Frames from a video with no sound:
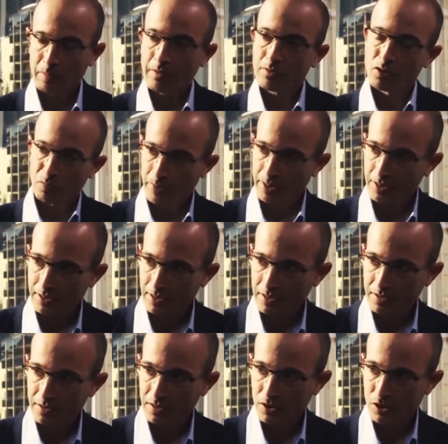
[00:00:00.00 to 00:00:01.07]
about your medical
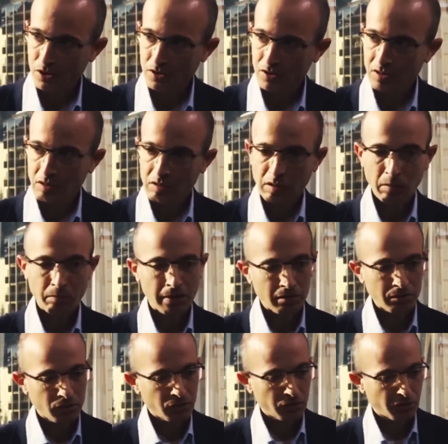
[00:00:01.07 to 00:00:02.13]
condition,
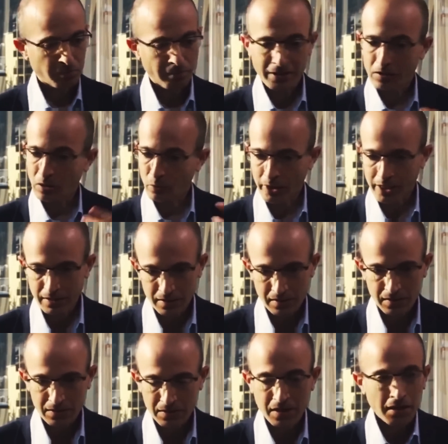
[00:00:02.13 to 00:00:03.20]
about your mental
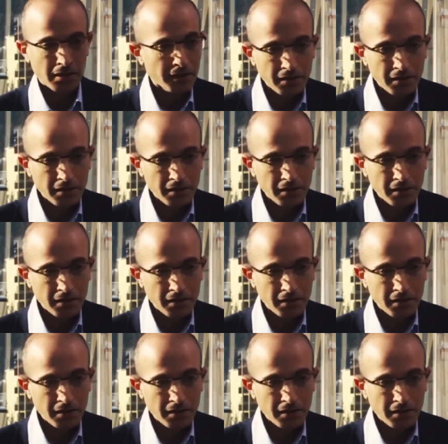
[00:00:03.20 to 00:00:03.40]
weaknesses,